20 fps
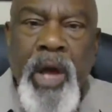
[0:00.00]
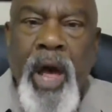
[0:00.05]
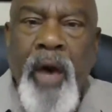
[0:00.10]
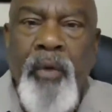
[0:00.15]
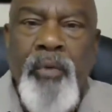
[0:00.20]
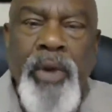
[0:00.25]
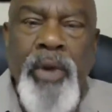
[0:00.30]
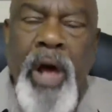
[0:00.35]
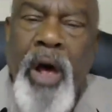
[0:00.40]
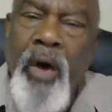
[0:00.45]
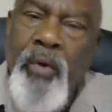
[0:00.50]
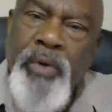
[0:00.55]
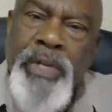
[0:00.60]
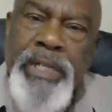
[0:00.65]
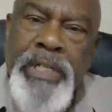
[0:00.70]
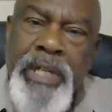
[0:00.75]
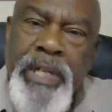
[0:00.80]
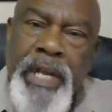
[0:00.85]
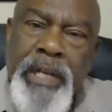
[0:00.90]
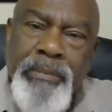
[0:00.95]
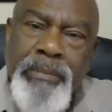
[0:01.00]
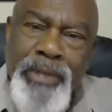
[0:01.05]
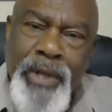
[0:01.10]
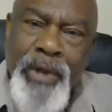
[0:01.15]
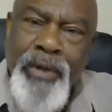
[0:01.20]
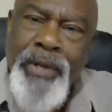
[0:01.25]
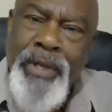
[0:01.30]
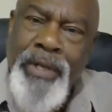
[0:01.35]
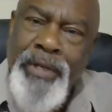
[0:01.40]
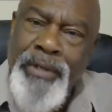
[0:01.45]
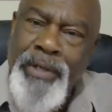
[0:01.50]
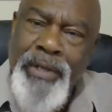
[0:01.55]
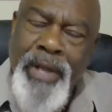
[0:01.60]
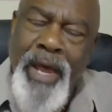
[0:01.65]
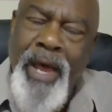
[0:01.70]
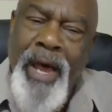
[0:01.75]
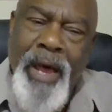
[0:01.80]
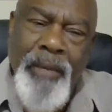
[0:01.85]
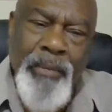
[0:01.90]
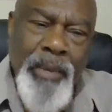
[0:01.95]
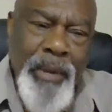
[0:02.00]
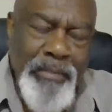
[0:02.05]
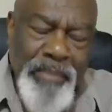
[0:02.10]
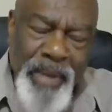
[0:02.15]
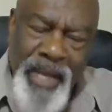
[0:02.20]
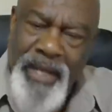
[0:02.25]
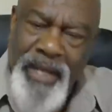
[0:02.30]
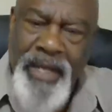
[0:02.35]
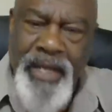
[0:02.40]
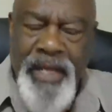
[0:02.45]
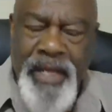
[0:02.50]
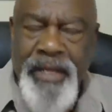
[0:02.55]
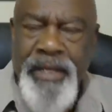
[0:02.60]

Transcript: I would always let them know that I'm a bud.